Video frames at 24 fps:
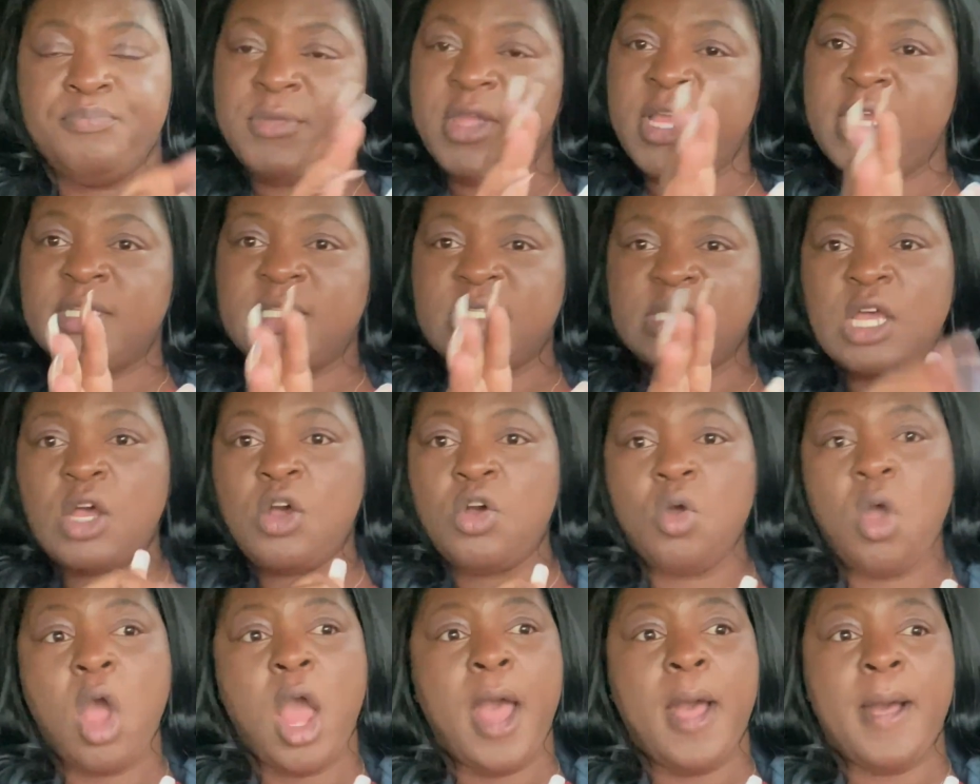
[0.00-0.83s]

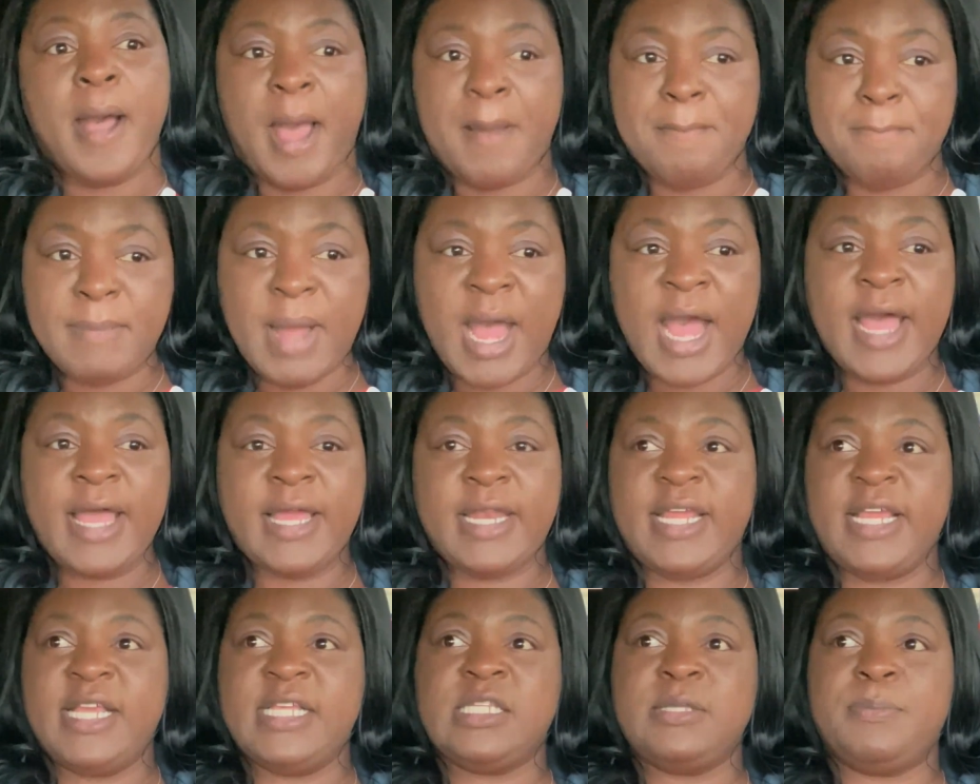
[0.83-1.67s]
So
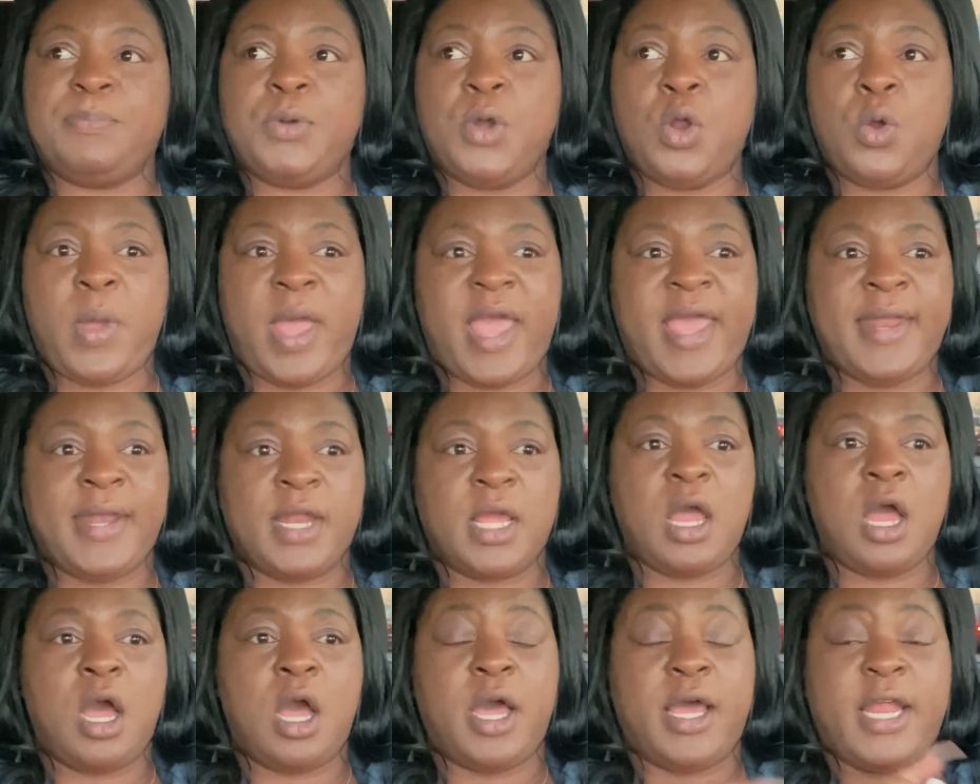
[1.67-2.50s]
mine is a pro and a
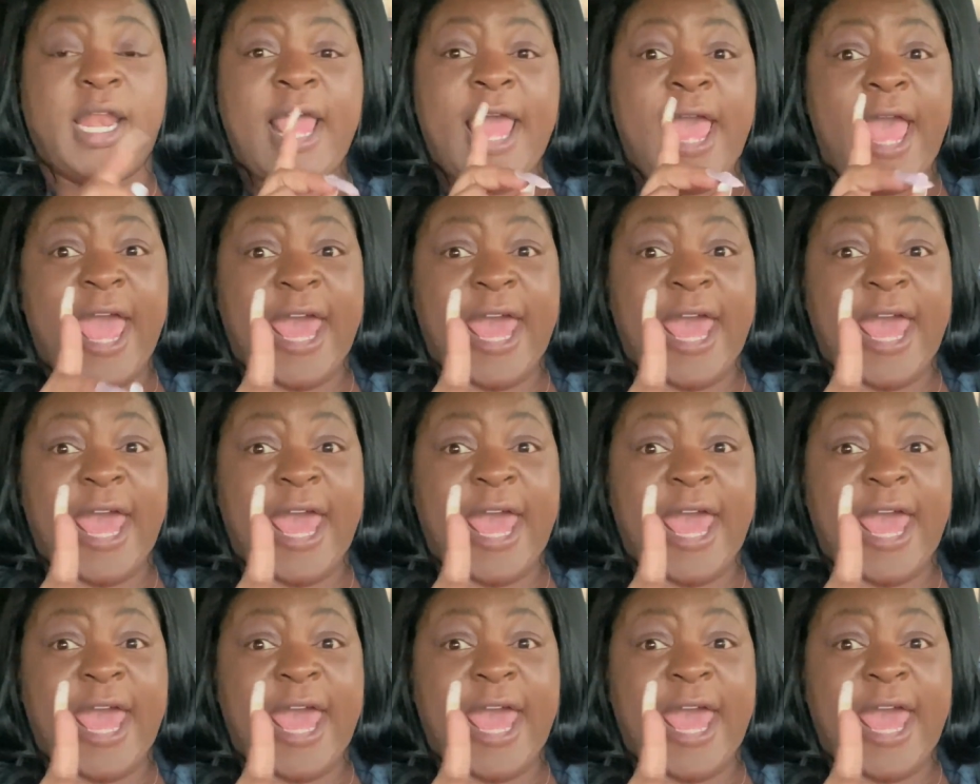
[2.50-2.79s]
con.